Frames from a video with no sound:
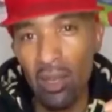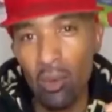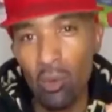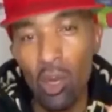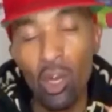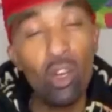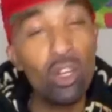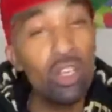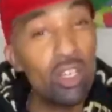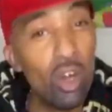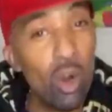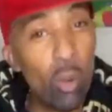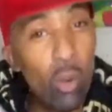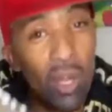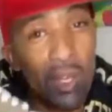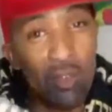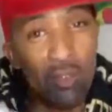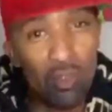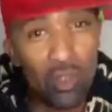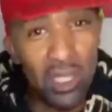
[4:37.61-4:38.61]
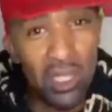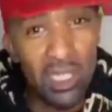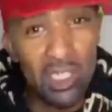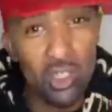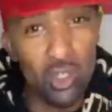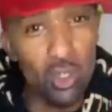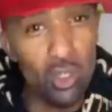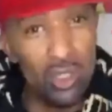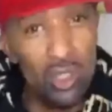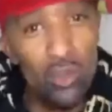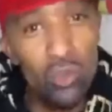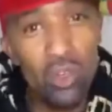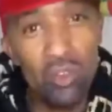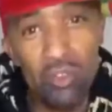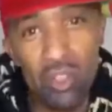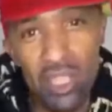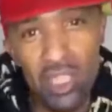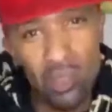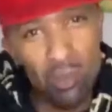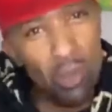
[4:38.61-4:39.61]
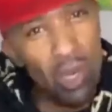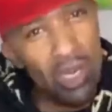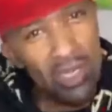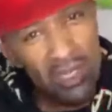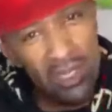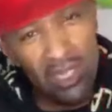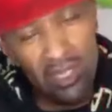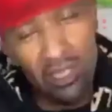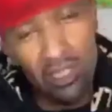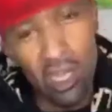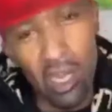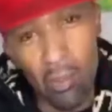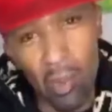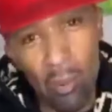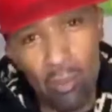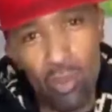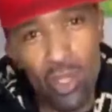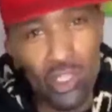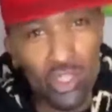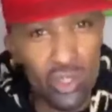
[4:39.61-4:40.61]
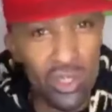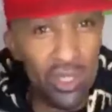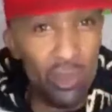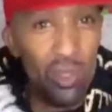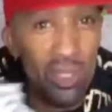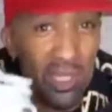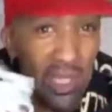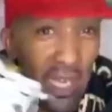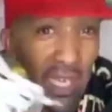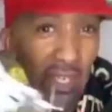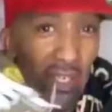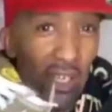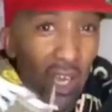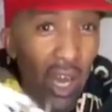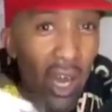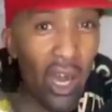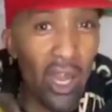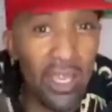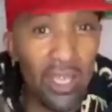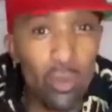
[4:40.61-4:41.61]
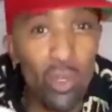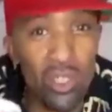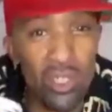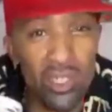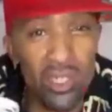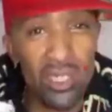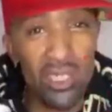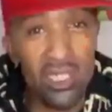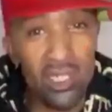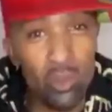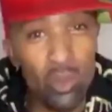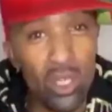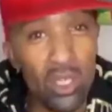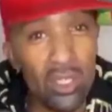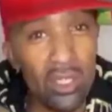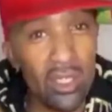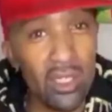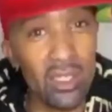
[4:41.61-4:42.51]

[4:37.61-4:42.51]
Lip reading: I could have got one of each or two of each, but I said, nah, my brethren, he was saying, nah, he wants this one.